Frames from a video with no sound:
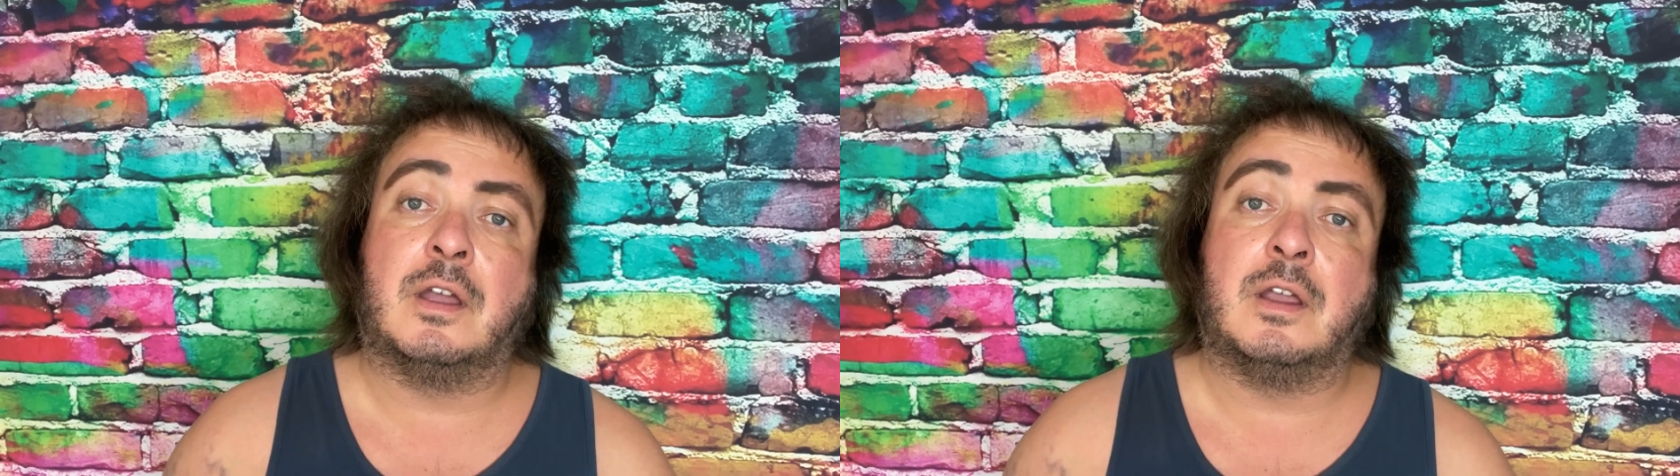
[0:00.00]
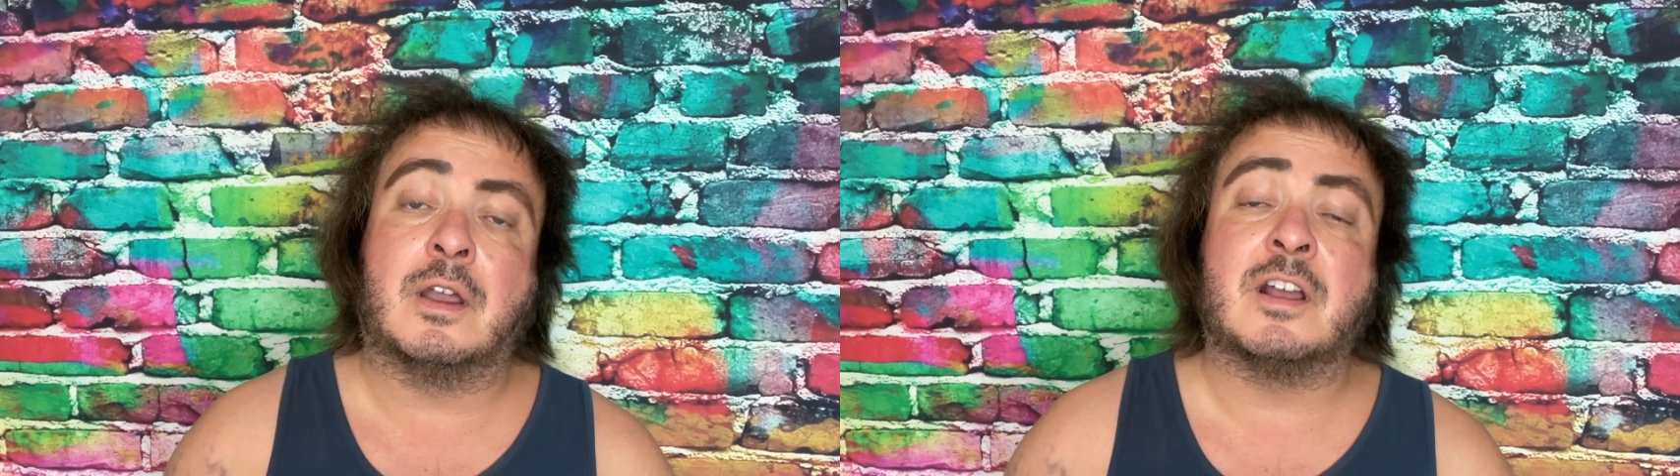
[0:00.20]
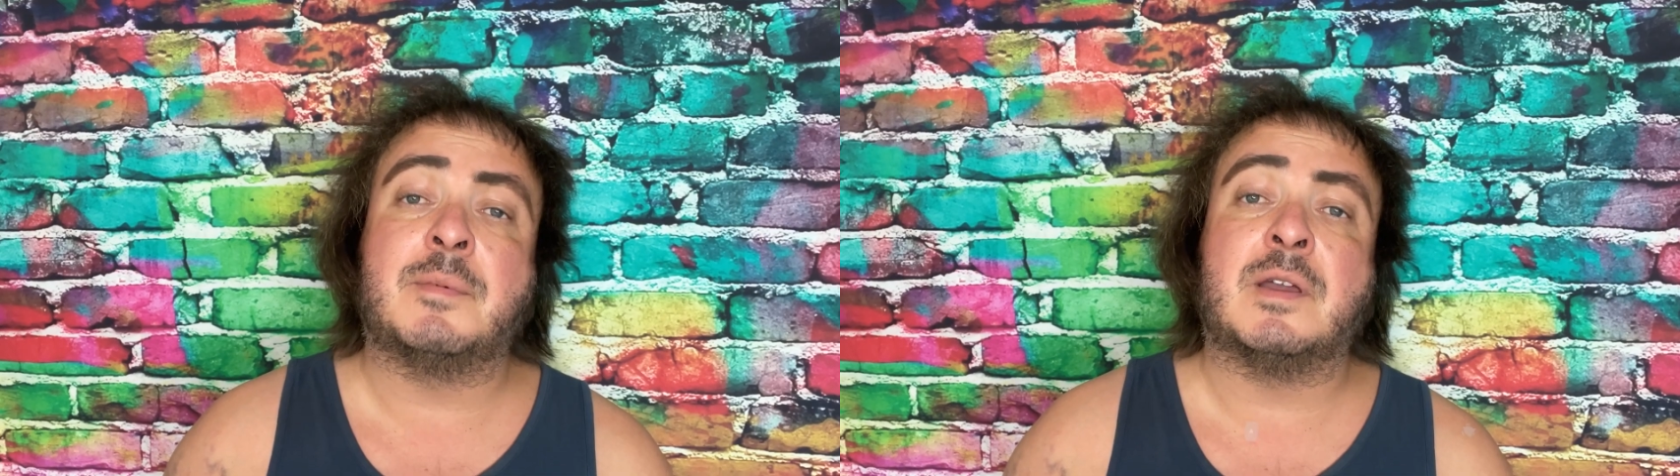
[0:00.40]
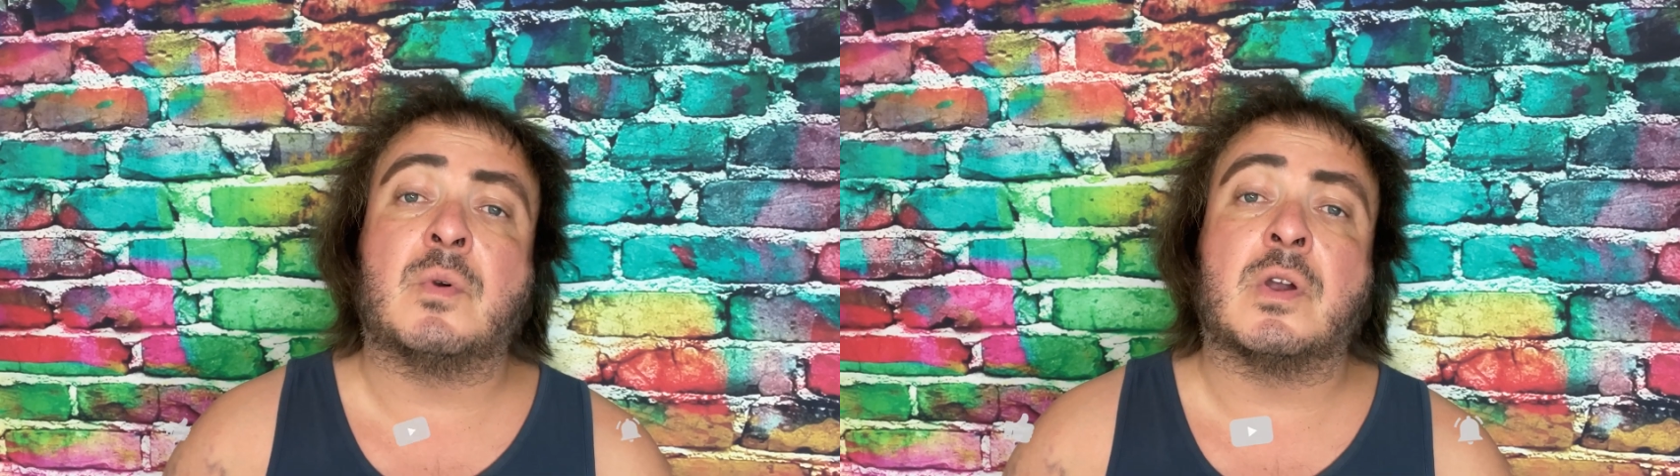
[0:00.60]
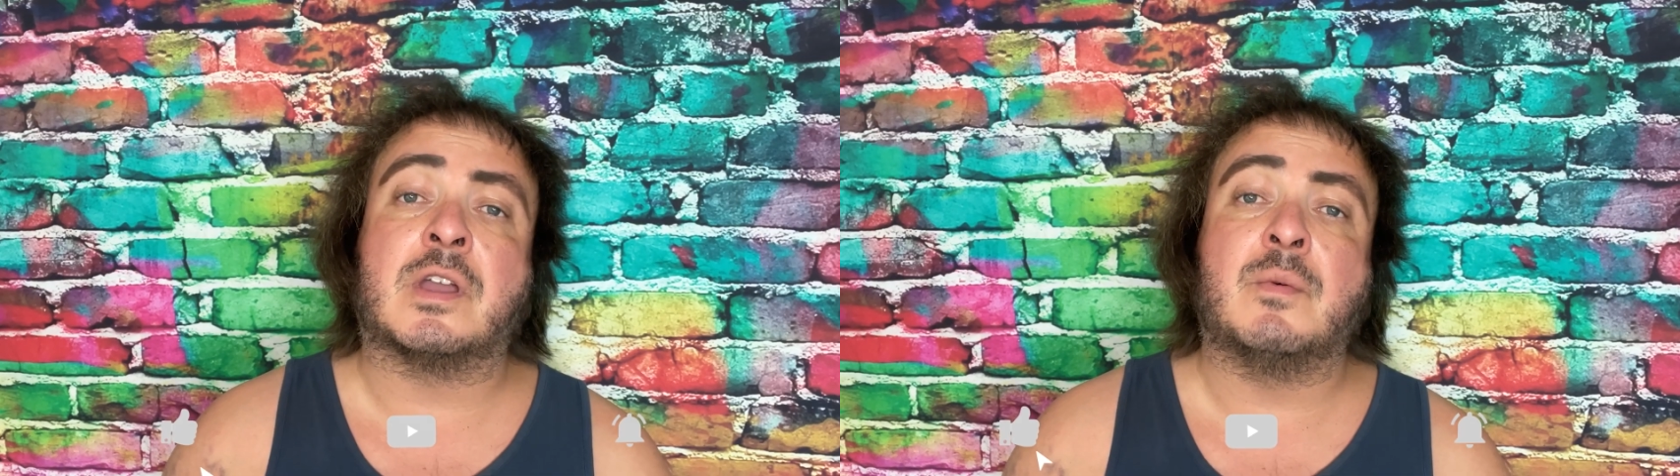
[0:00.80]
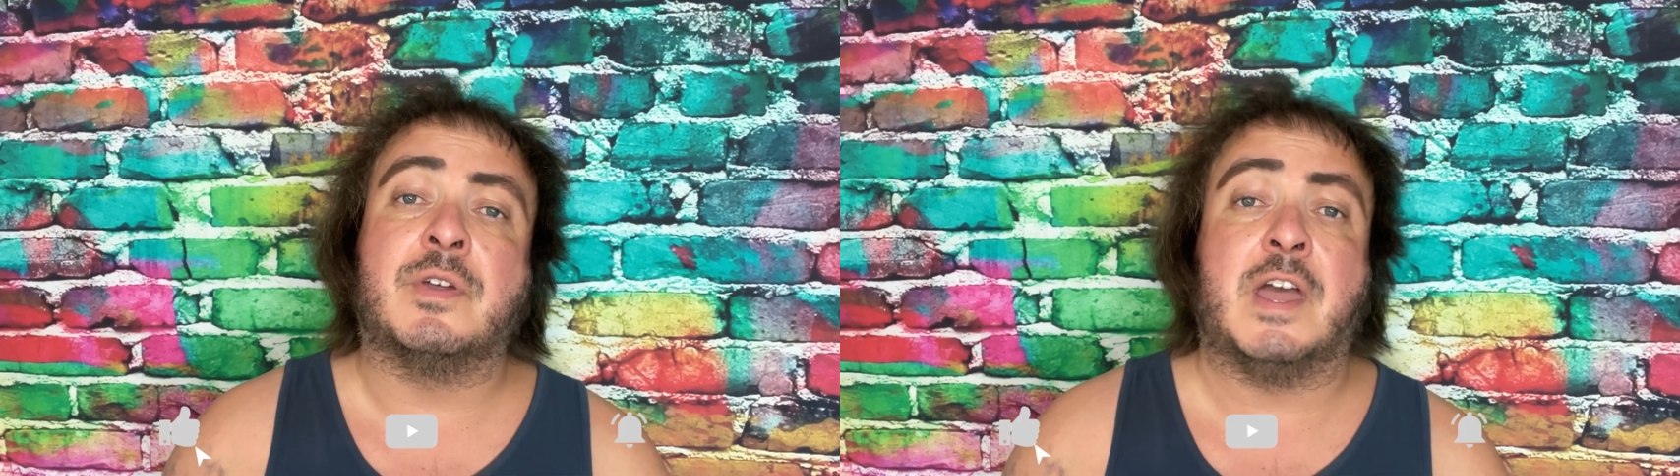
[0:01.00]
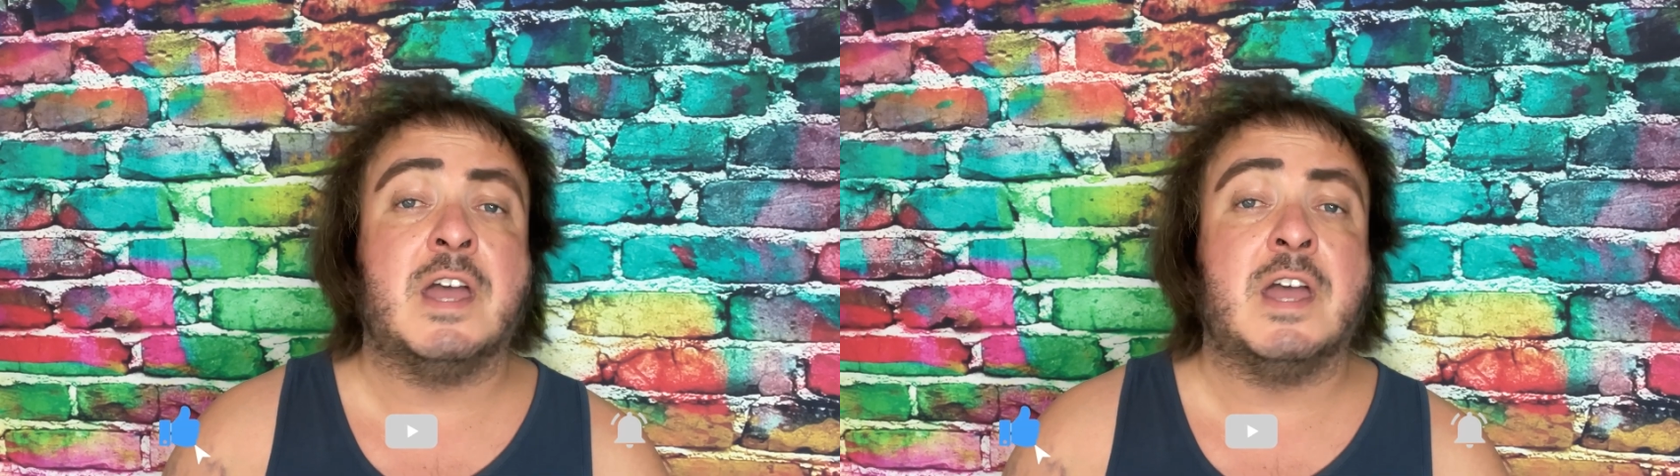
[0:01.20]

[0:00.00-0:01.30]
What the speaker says: You're going to be working with